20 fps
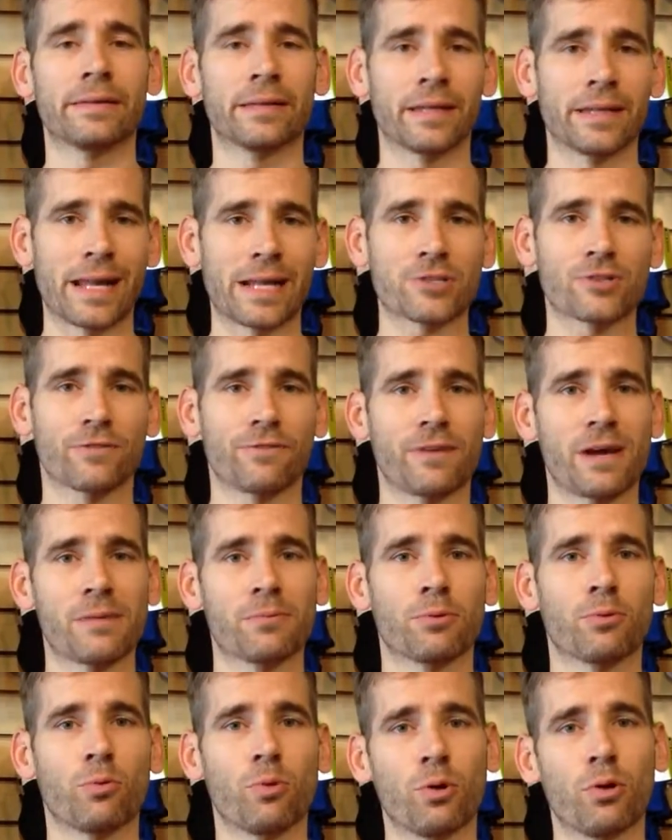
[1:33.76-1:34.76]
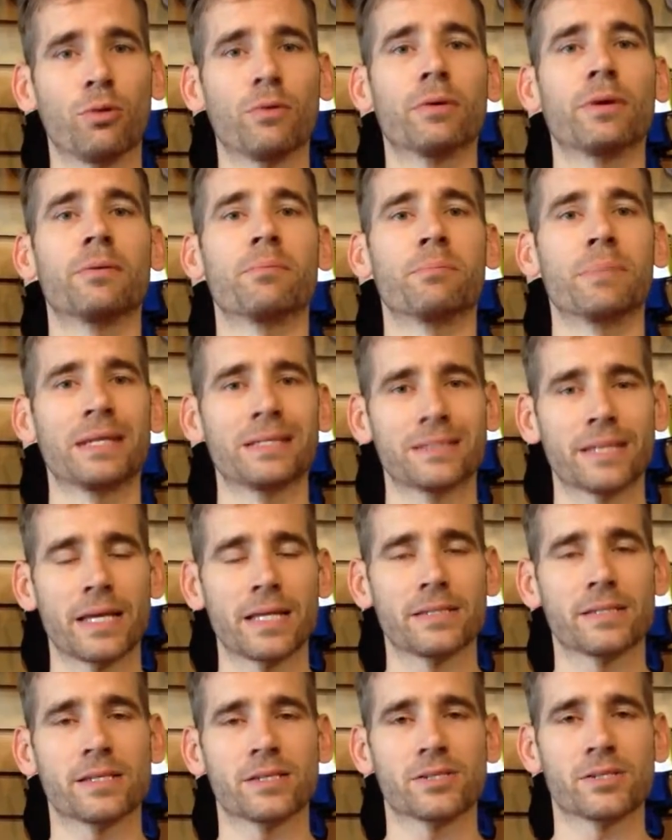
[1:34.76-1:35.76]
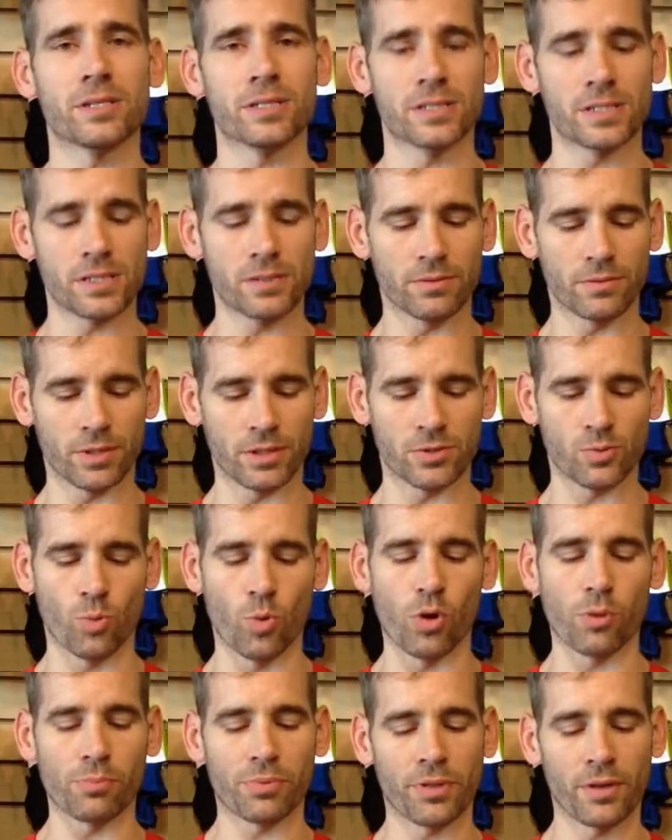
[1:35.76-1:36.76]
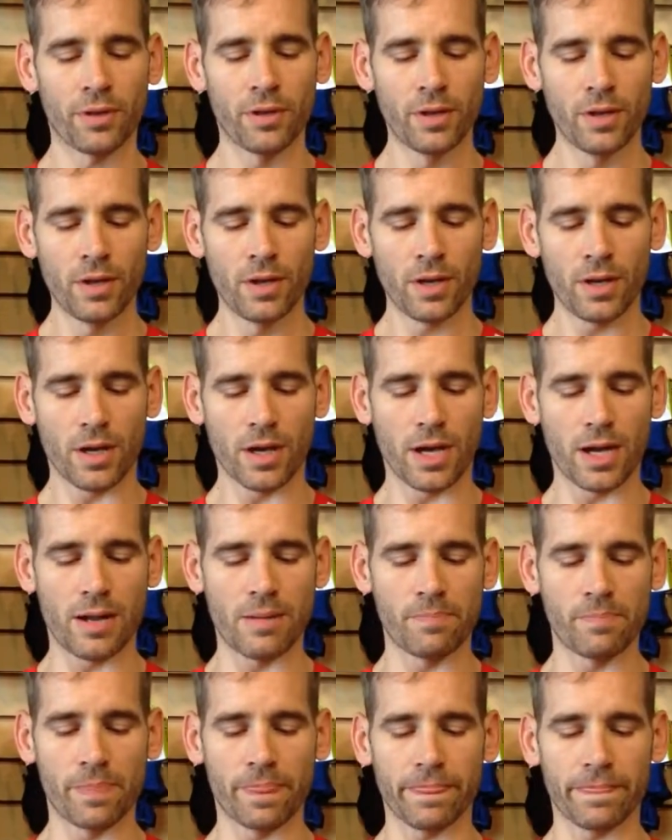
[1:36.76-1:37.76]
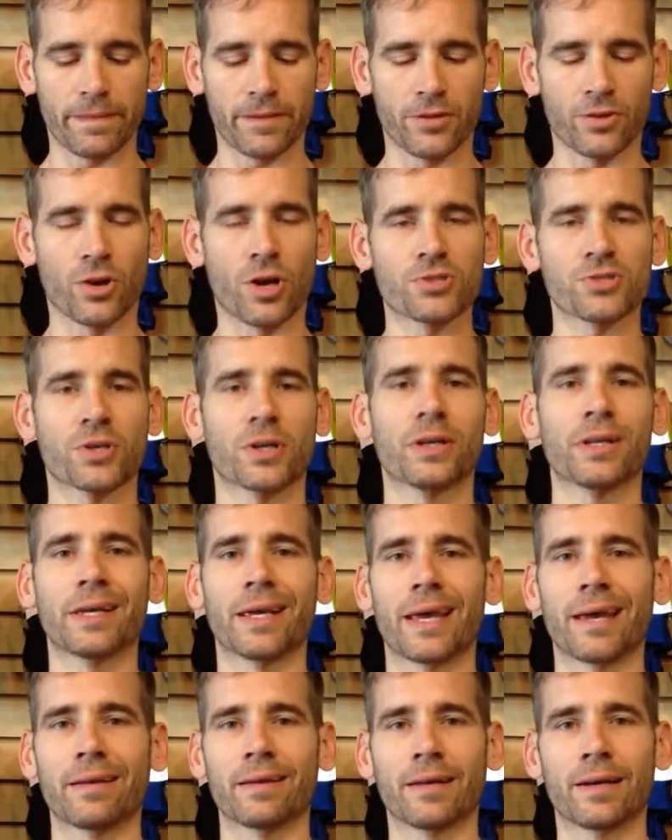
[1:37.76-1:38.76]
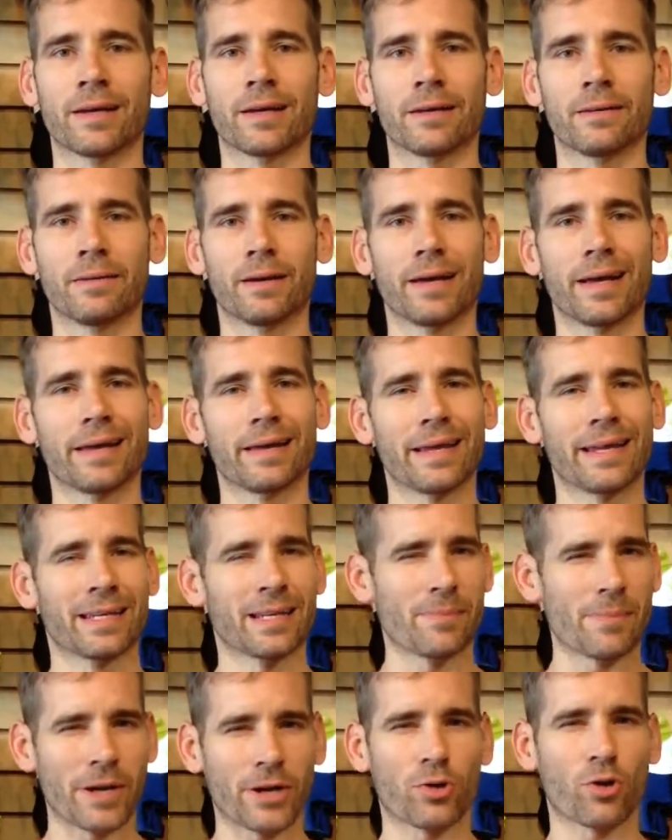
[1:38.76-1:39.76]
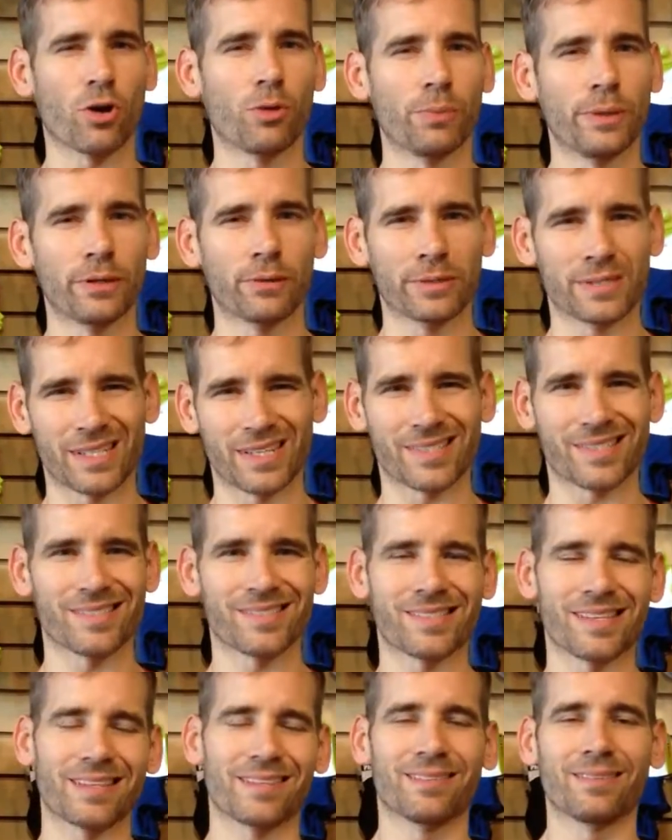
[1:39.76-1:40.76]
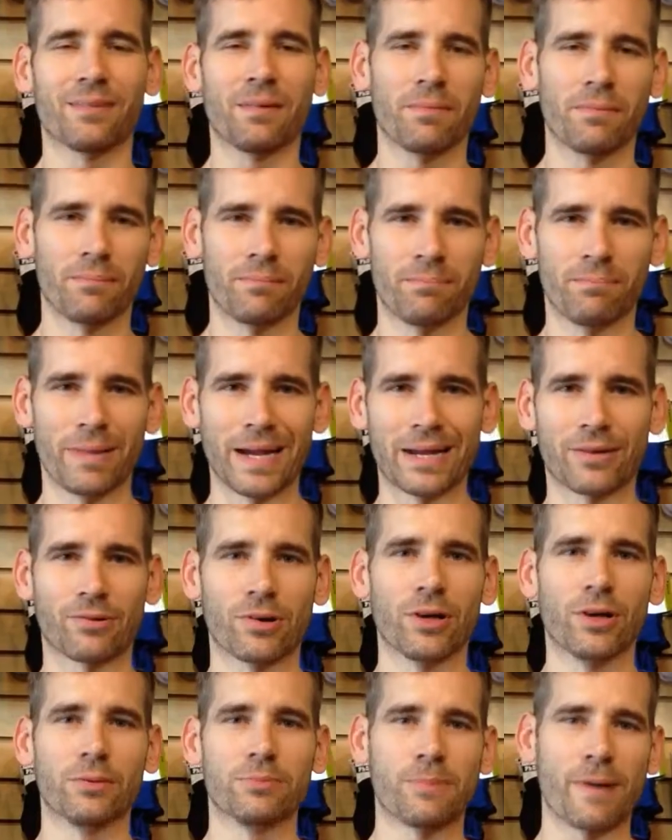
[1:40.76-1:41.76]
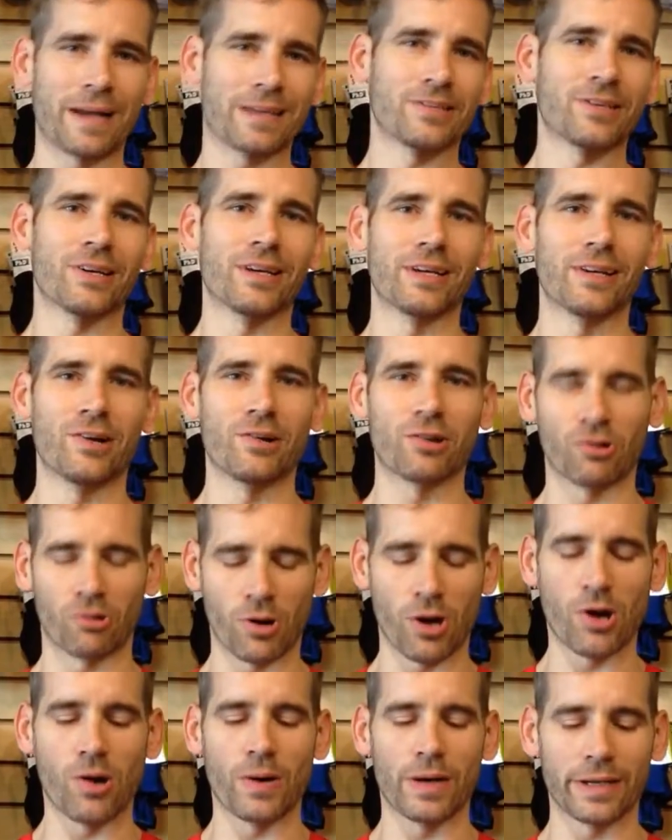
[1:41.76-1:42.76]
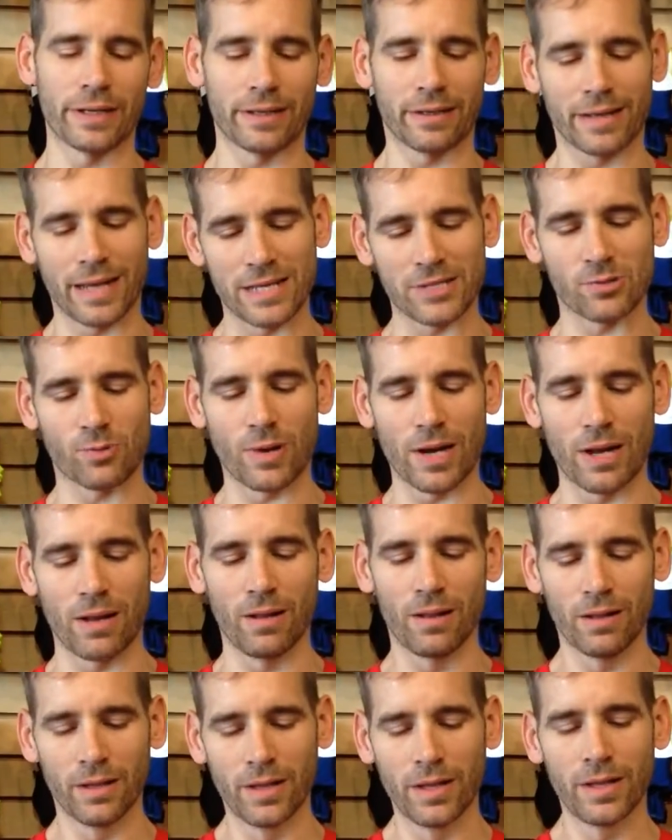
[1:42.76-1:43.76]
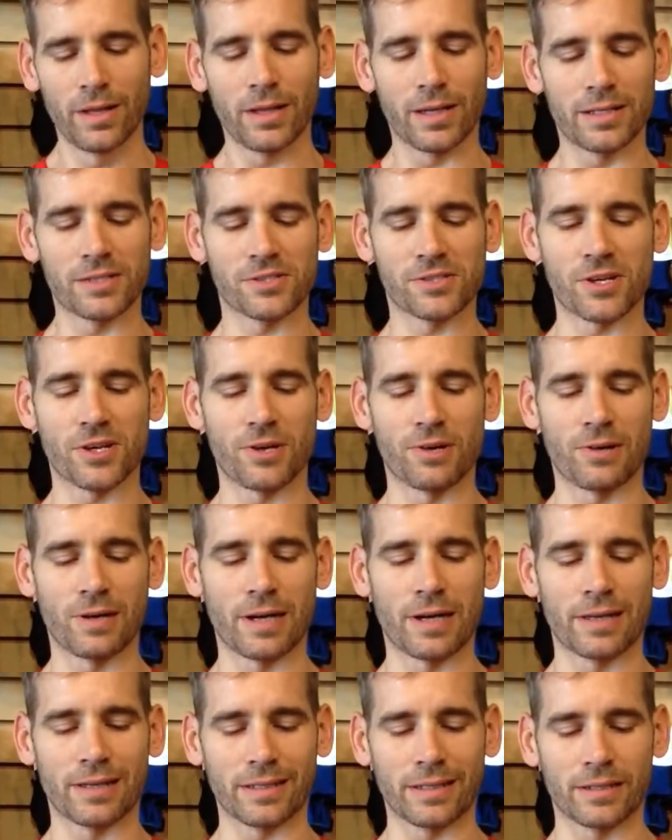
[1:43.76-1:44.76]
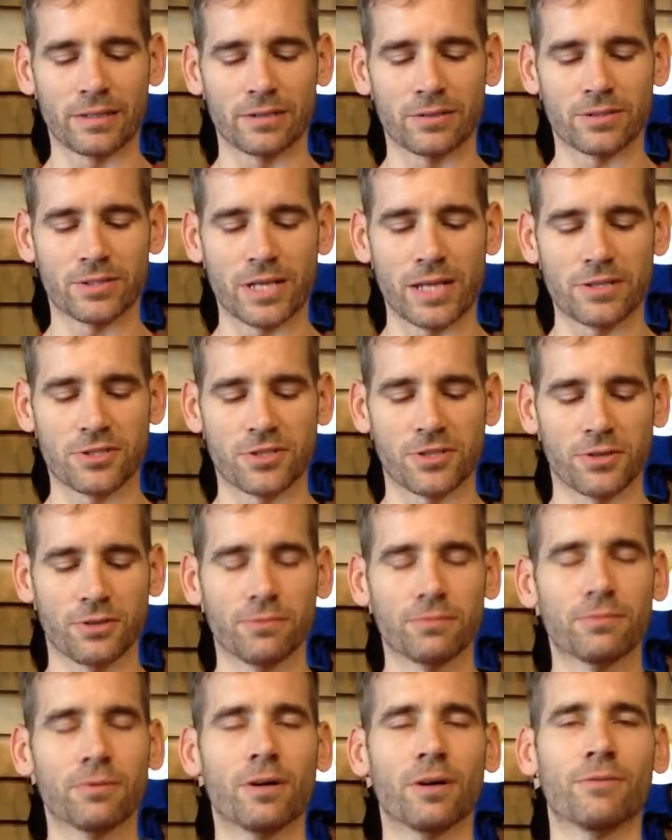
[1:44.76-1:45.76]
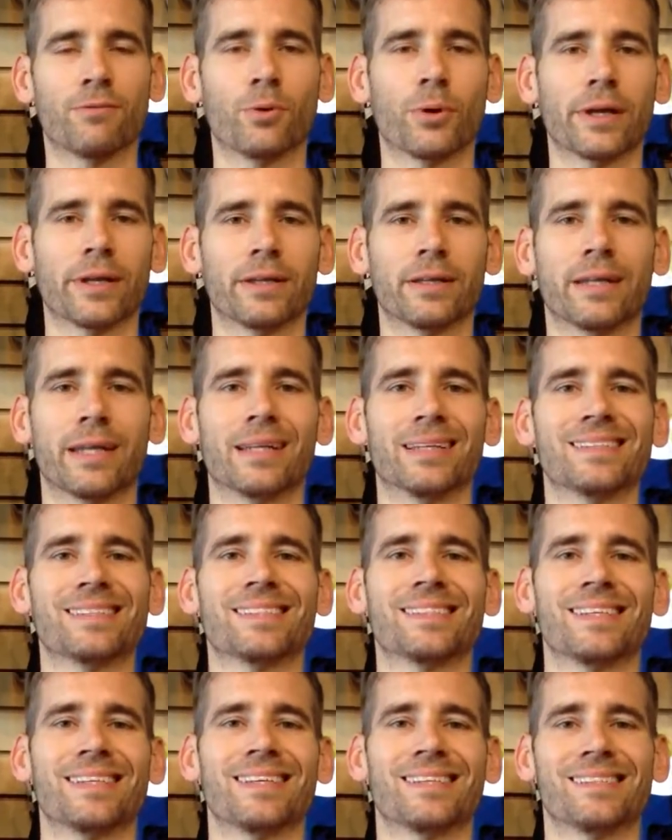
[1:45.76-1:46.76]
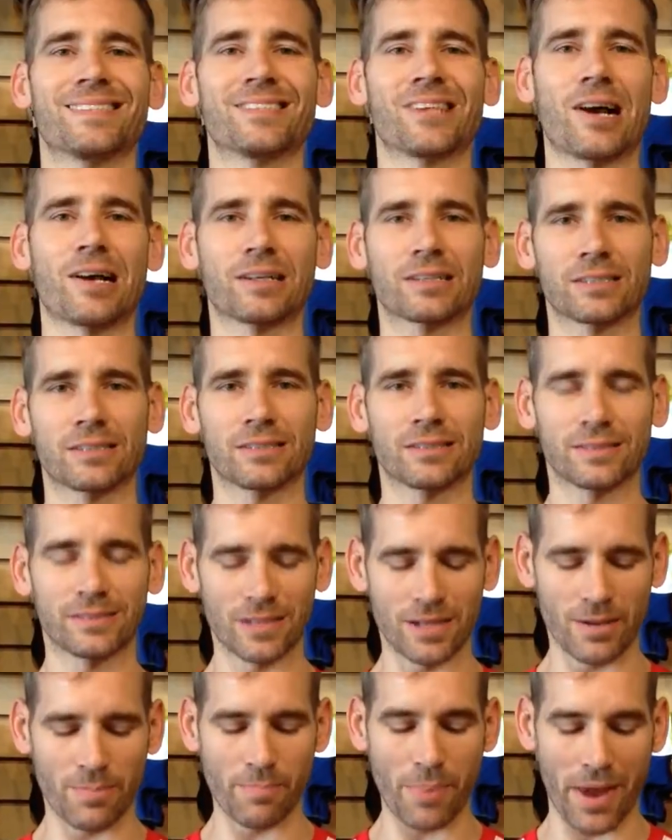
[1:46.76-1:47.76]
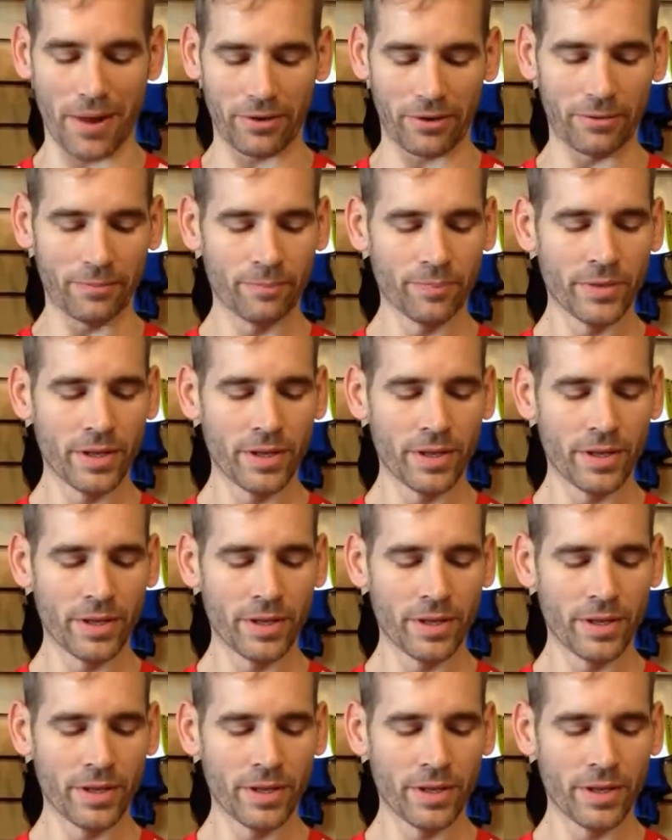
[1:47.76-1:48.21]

the natural fiber in wool it maintains its warmth. You're also going to get antimicrobial resistance. Microbe bacteria don't grow on it as well, and so you tend to avoid getting stinky socks better.